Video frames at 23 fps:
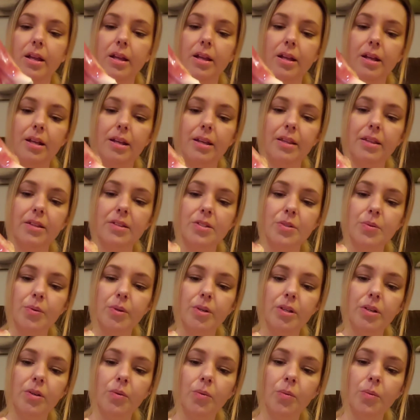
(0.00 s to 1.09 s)
And this
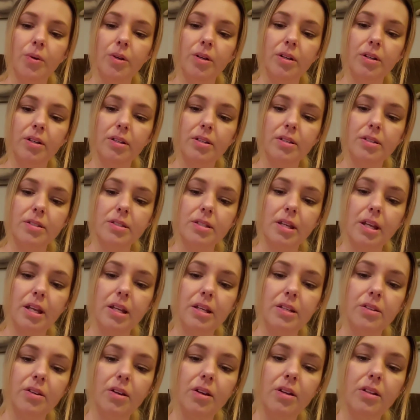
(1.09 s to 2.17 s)
one was
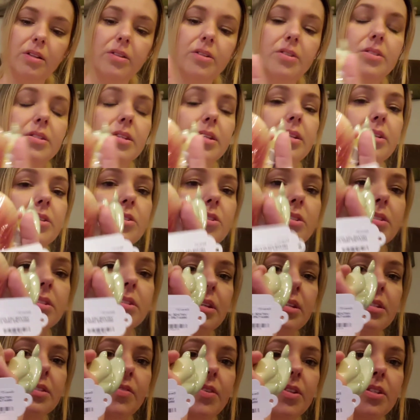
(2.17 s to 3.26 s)
$8 and it
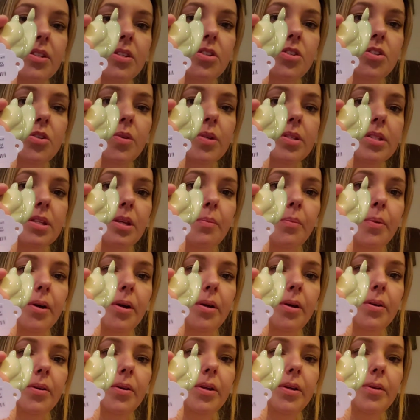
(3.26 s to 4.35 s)
says Vintage USA
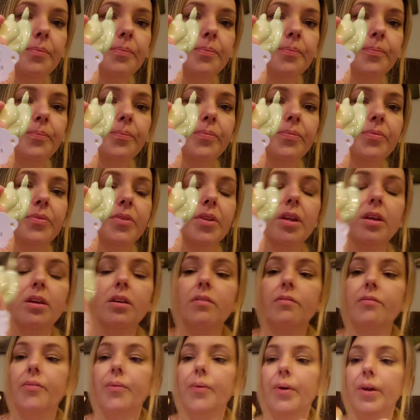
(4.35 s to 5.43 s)
Pottery
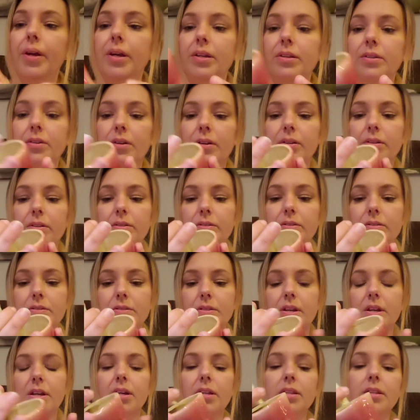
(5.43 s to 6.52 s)
for $8.
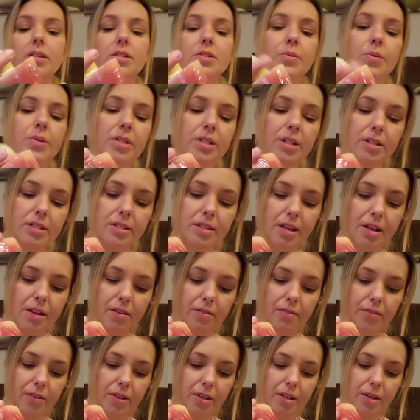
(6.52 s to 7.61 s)
This one does
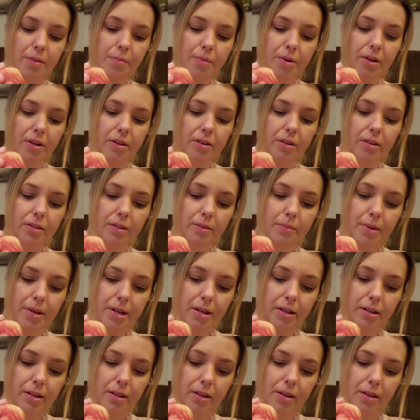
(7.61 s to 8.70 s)
have a mark on the
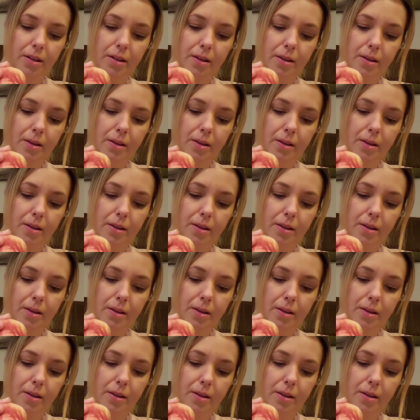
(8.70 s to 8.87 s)
back,